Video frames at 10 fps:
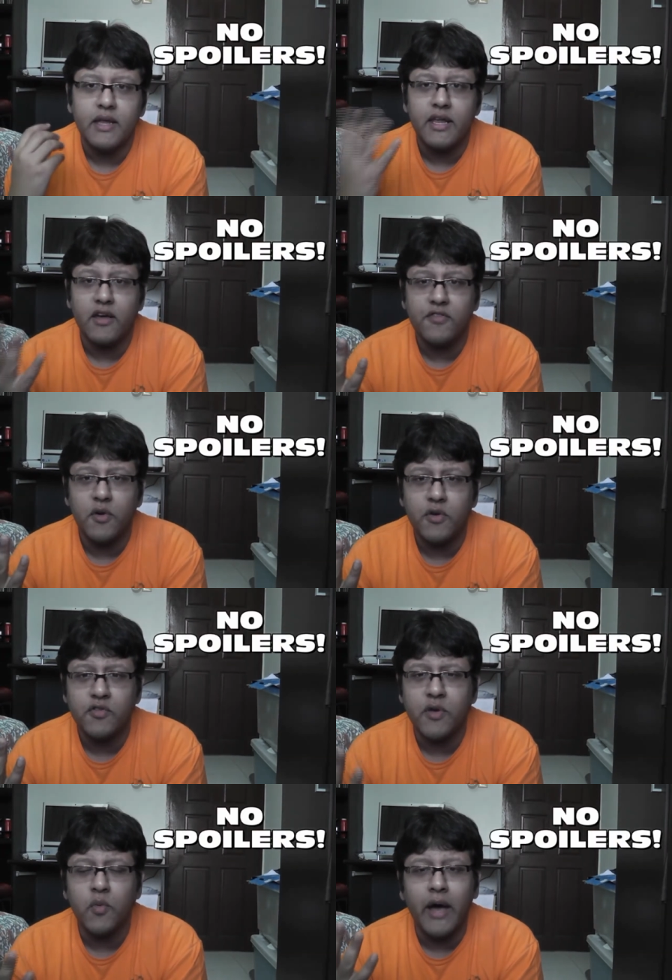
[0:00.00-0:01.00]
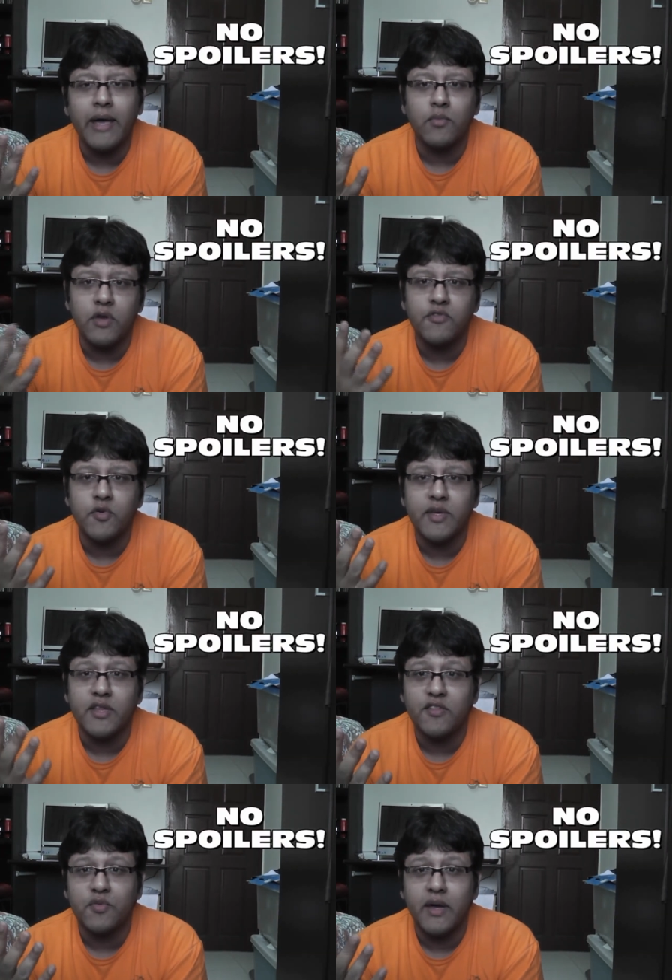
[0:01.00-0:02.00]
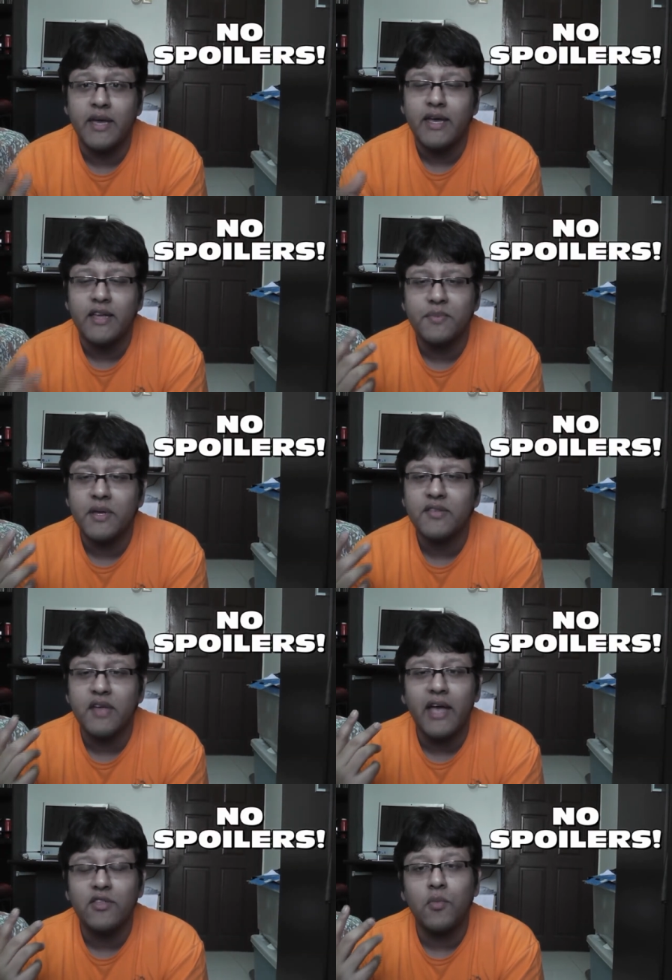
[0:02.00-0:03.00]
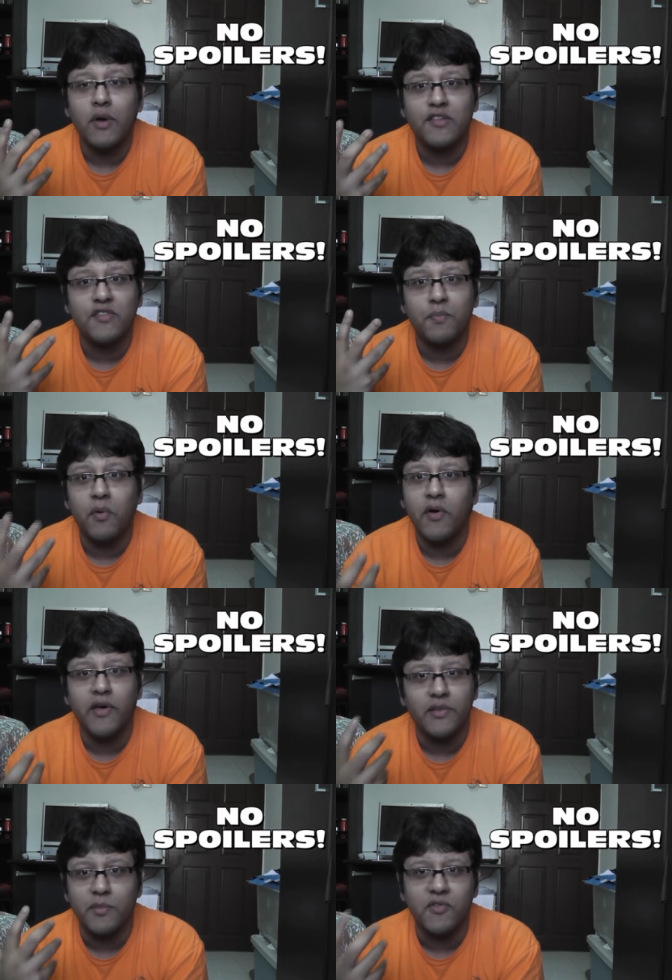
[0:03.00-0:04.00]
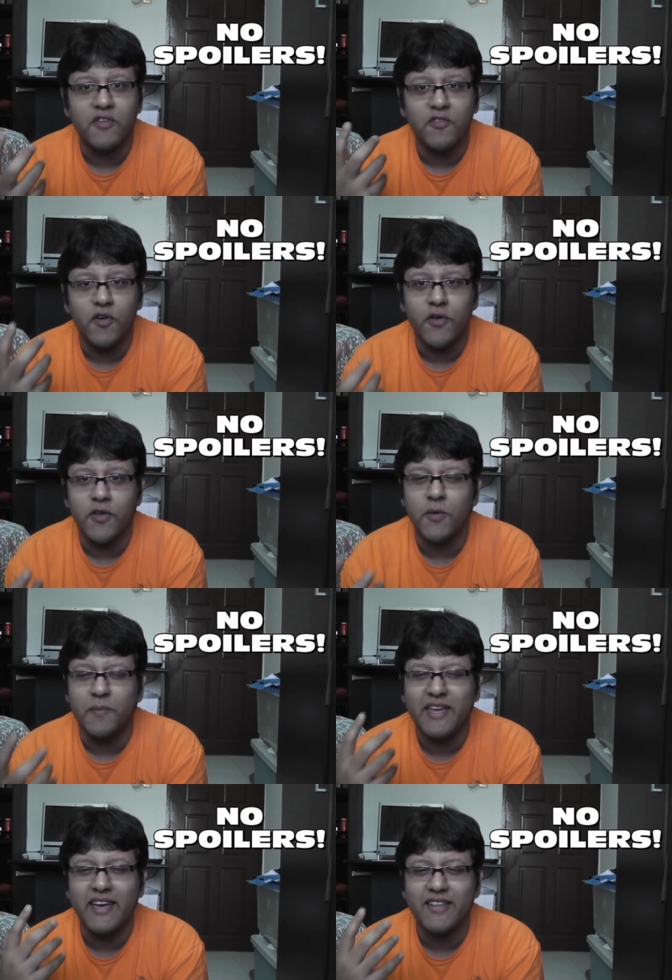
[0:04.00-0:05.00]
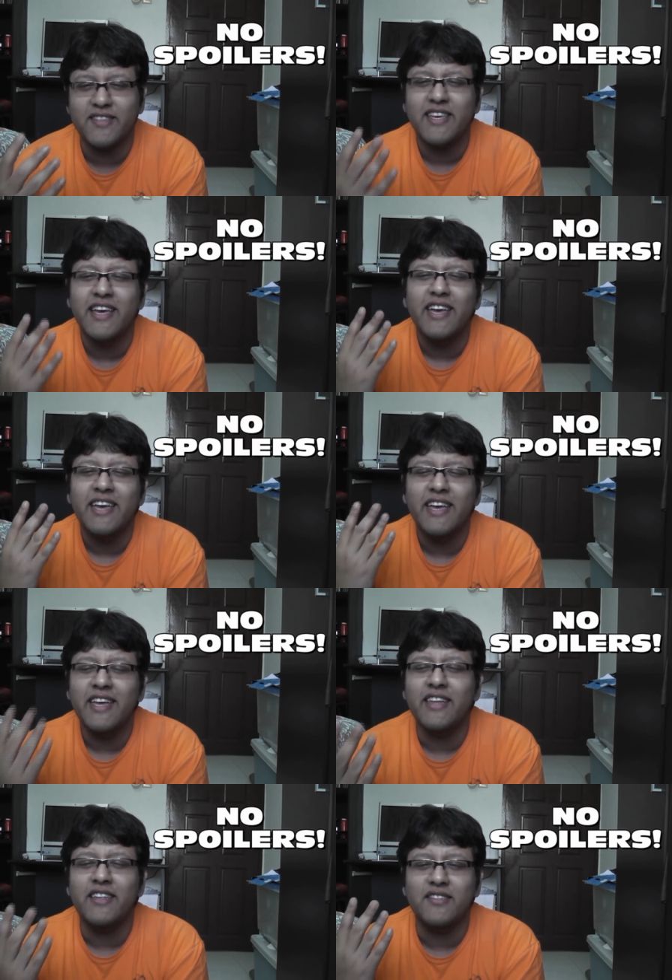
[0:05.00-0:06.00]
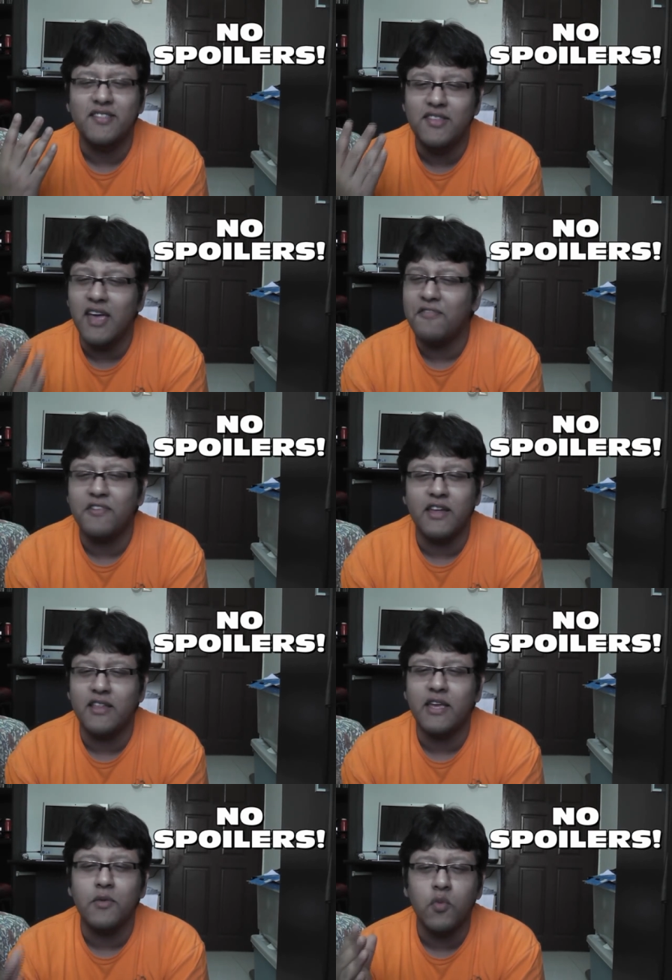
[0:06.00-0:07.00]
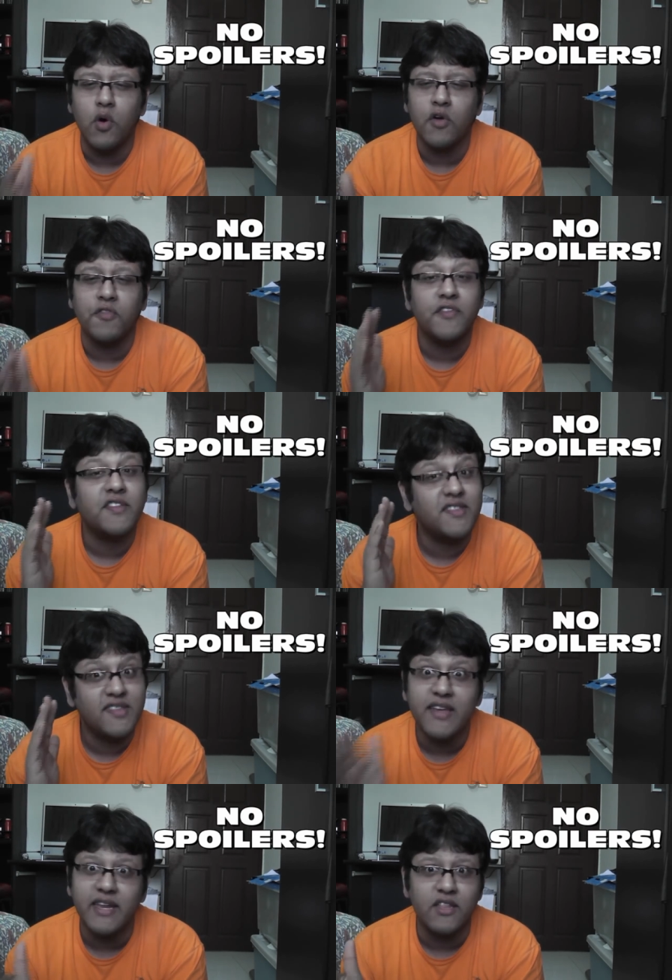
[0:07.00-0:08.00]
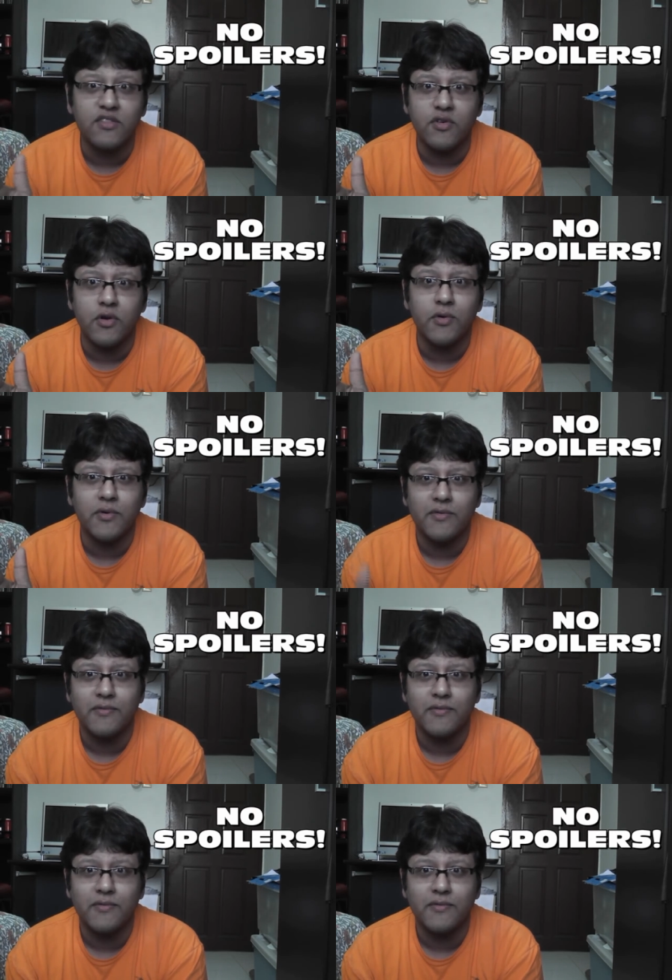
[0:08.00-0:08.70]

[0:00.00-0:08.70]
Now, if you're wondering why I'm reviewing this way, it's because I don't want to spoil the movie for you, because it is definitely worth sitting through.